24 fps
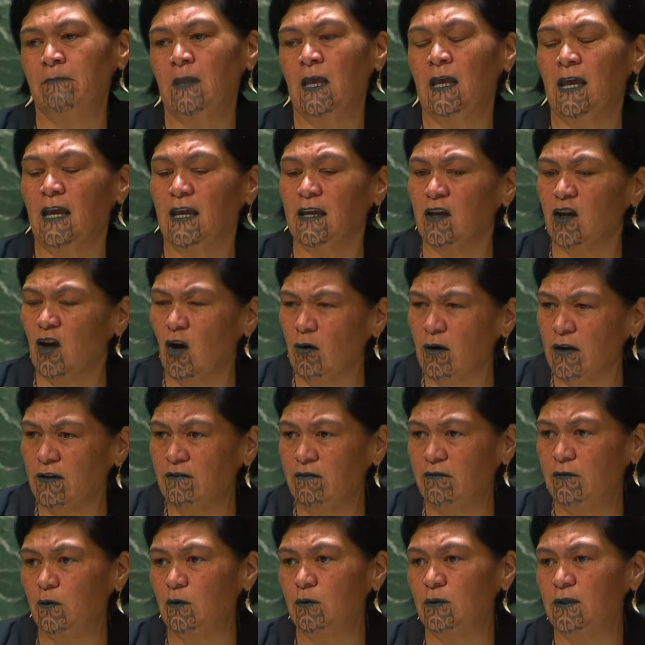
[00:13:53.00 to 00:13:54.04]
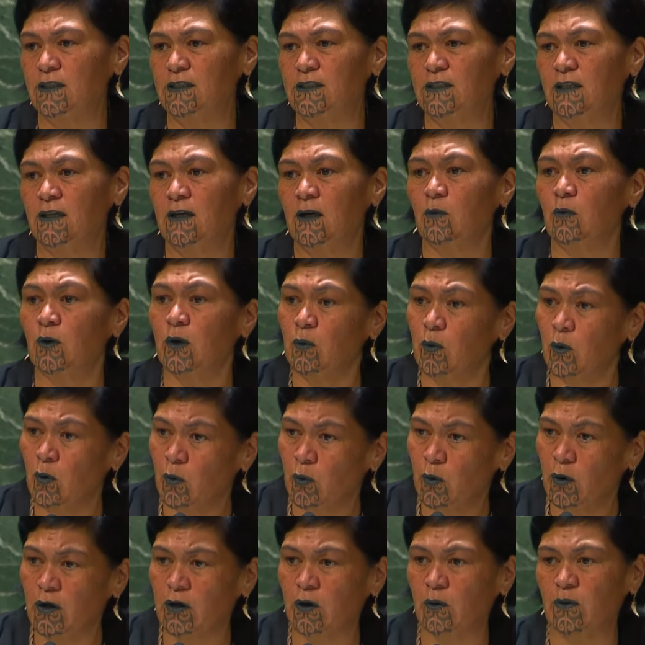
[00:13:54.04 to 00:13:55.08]
And going forward, we will
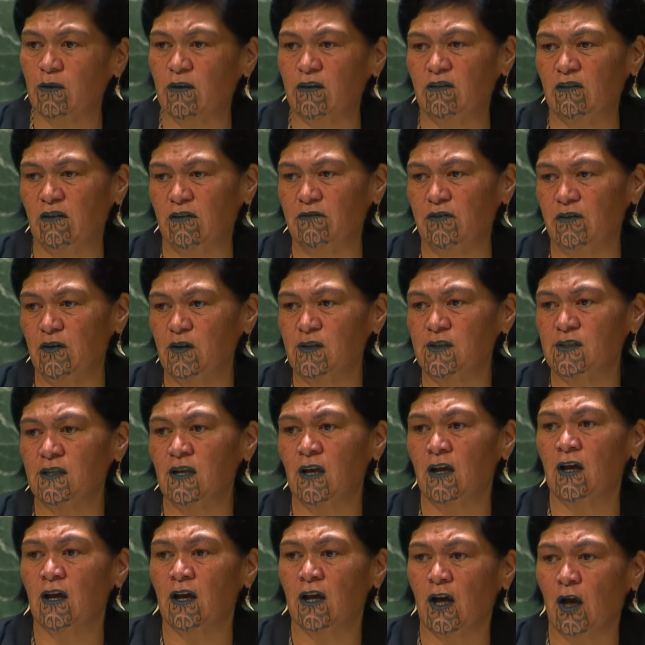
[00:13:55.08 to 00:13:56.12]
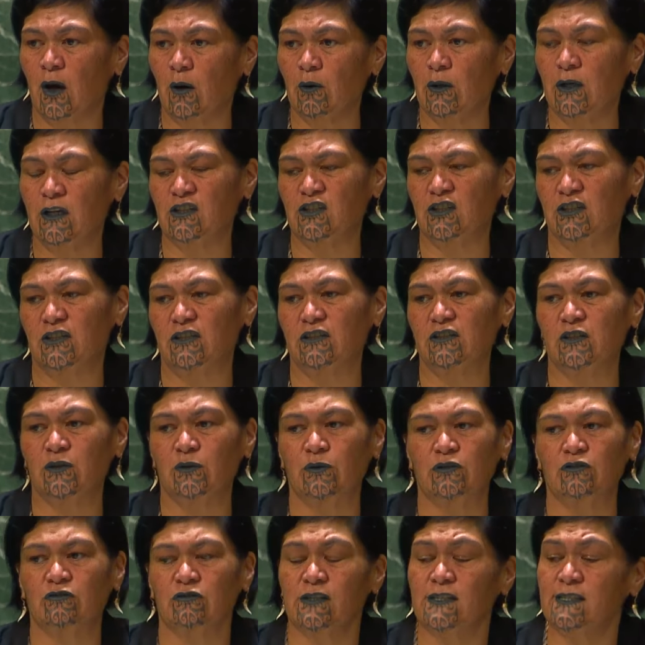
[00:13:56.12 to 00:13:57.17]
work with a diverse coalition to
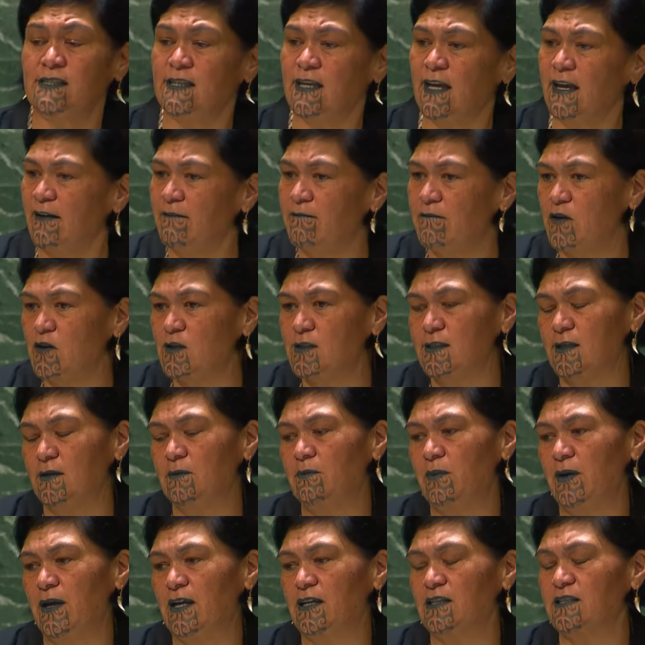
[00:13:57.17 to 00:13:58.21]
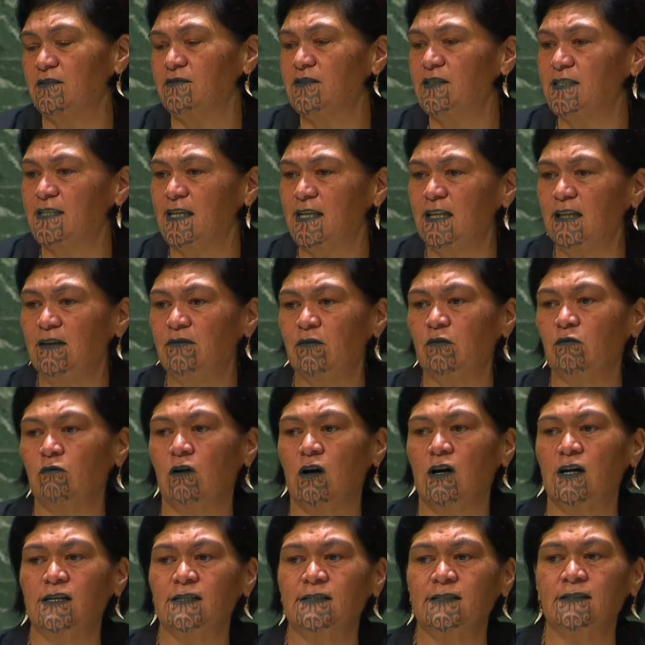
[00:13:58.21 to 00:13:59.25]
address the adverse impacts of sea level
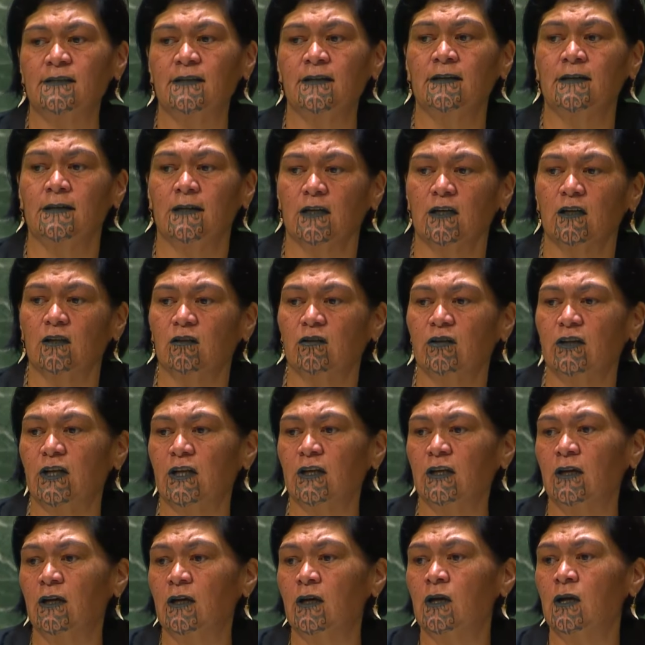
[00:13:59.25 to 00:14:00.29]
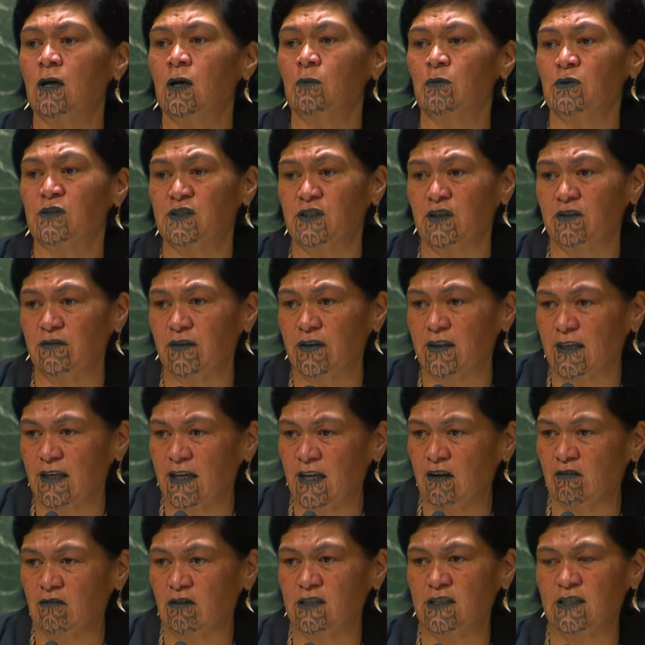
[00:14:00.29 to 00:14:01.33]
rise, including preserving the
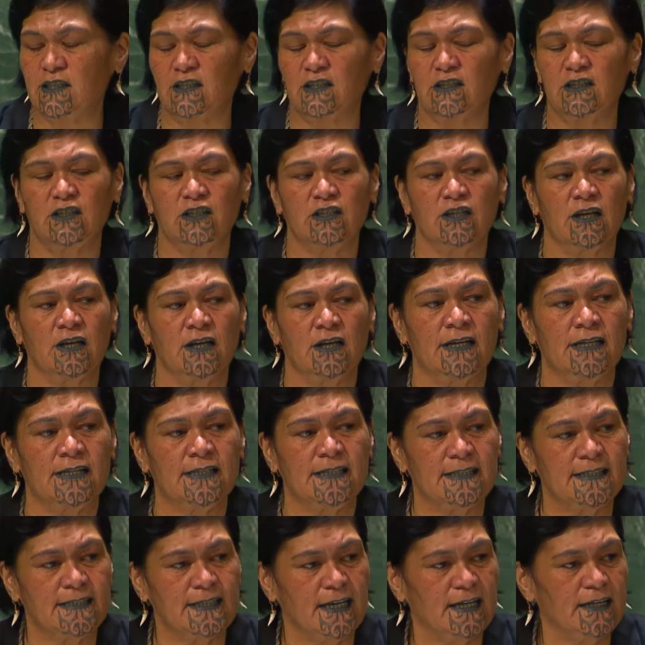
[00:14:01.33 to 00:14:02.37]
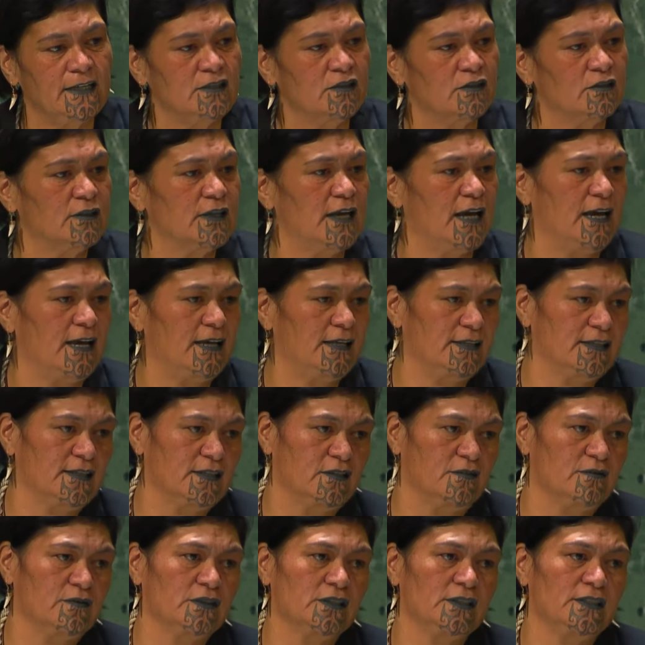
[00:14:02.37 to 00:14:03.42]
heritage, statehood and
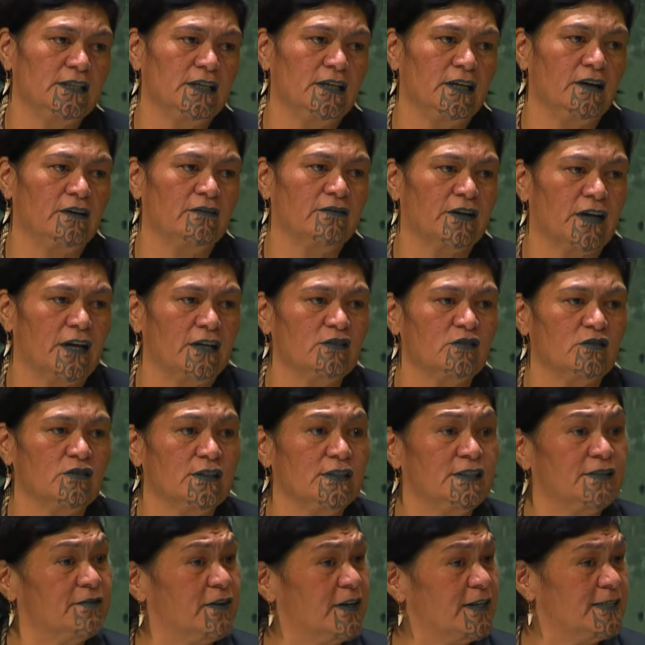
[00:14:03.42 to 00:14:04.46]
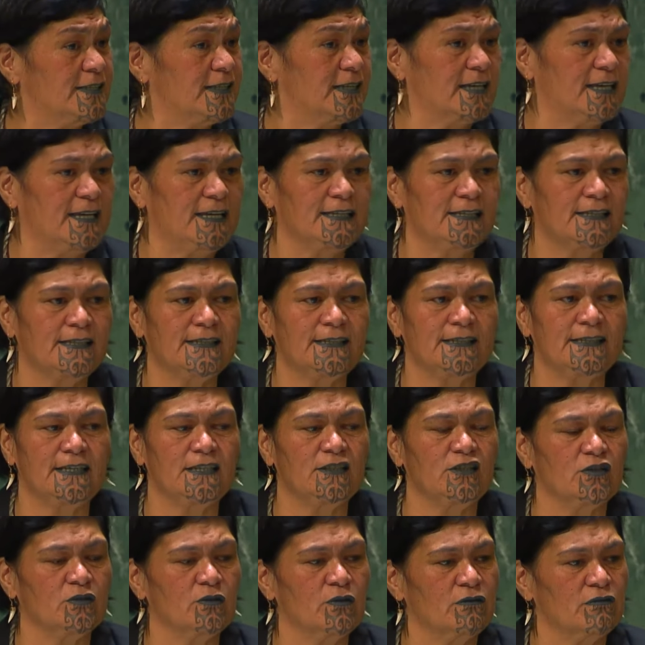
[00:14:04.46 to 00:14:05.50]
sovereignty of countries facing
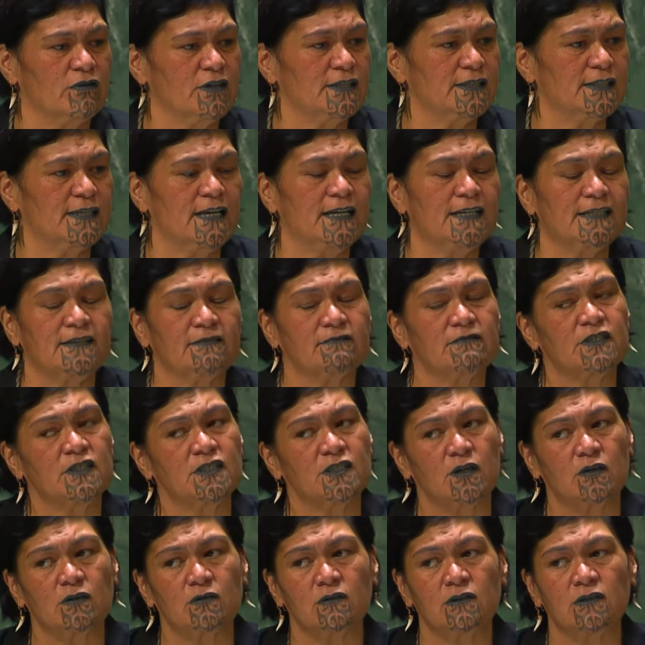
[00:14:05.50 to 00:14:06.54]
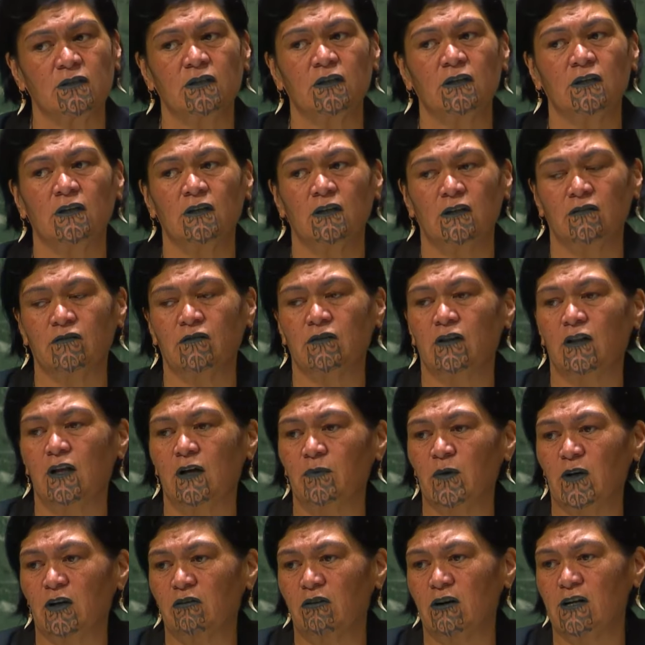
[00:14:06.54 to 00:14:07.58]
existential threats as a result of
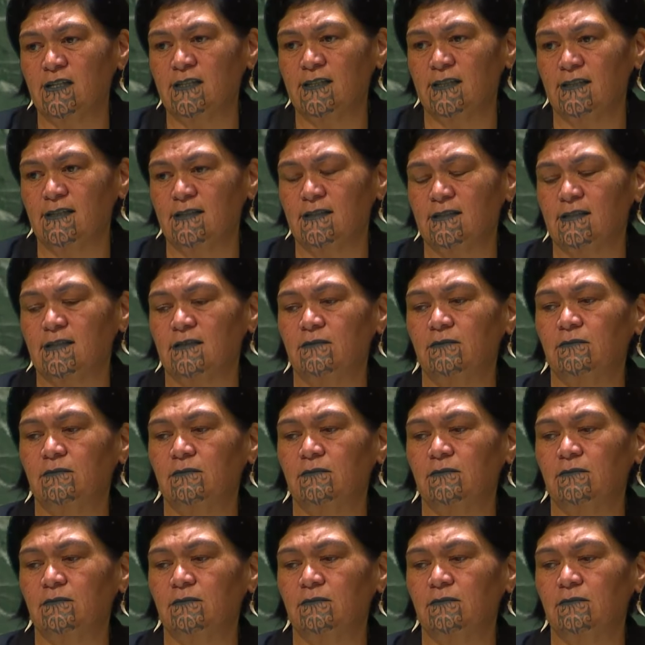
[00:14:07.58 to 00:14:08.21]
climate crisis.